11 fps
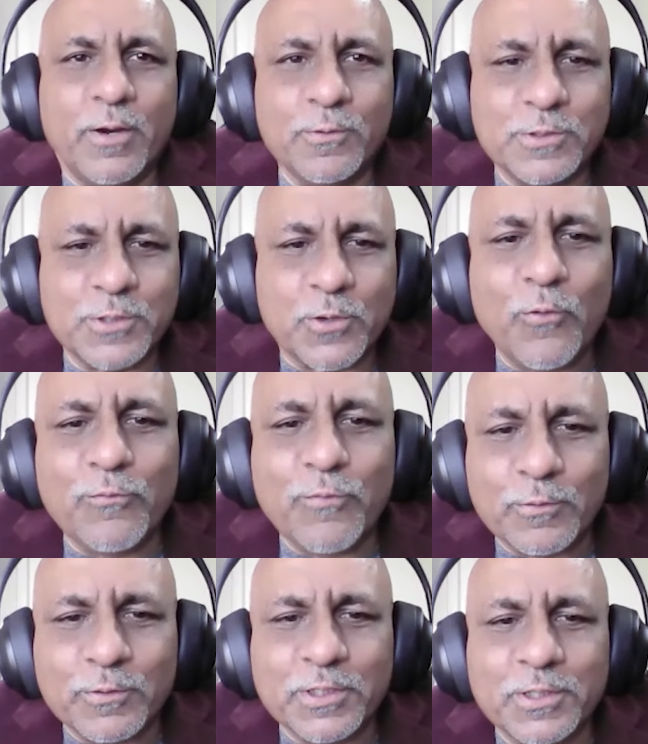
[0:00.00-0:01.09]
who is the
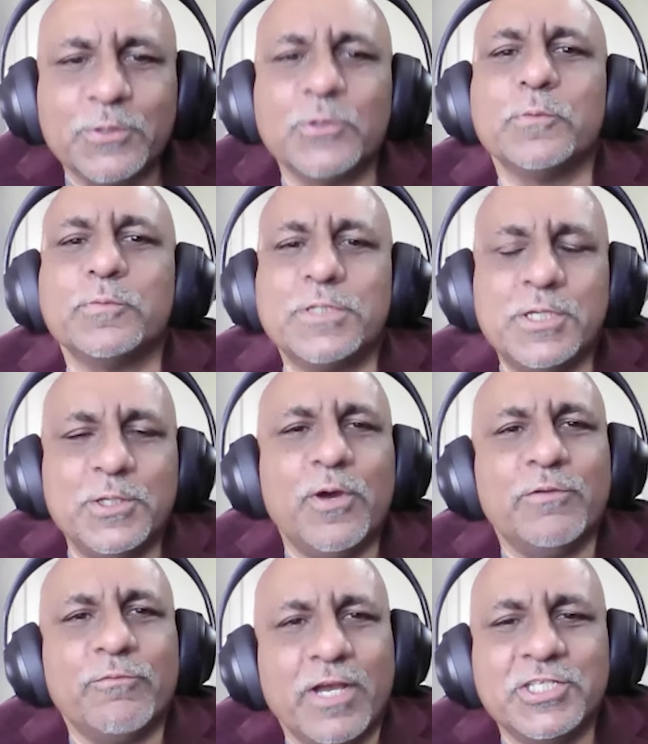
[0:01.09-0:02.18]
co-founder, group CEO,
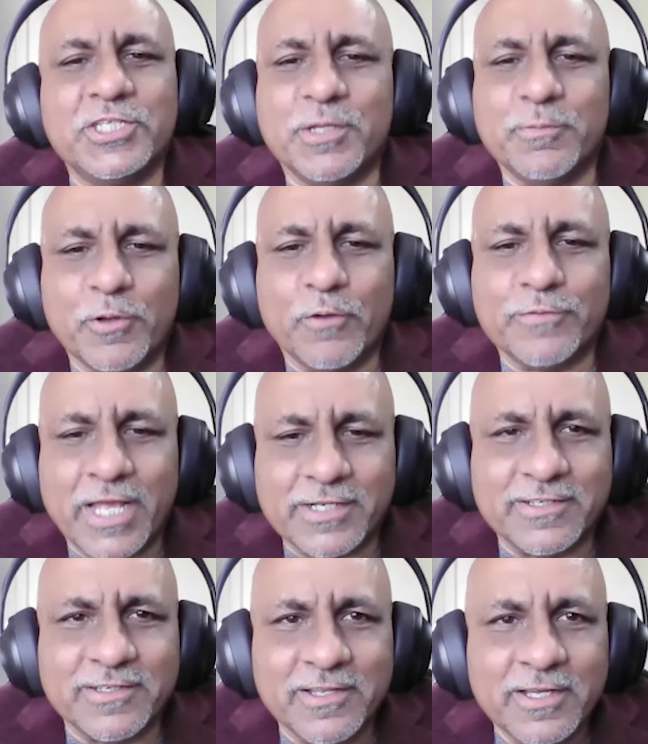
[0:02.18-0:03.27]
and vice chairman of
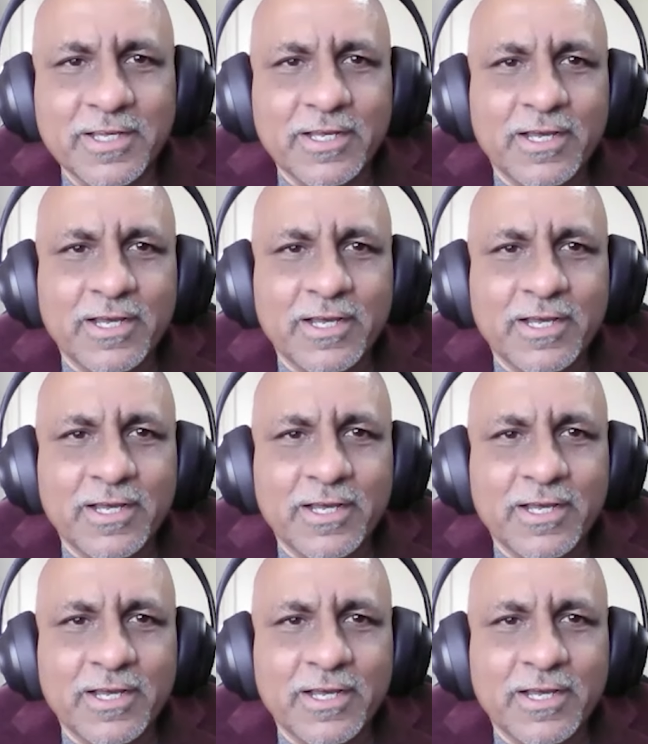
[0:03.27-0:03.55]
Fractal.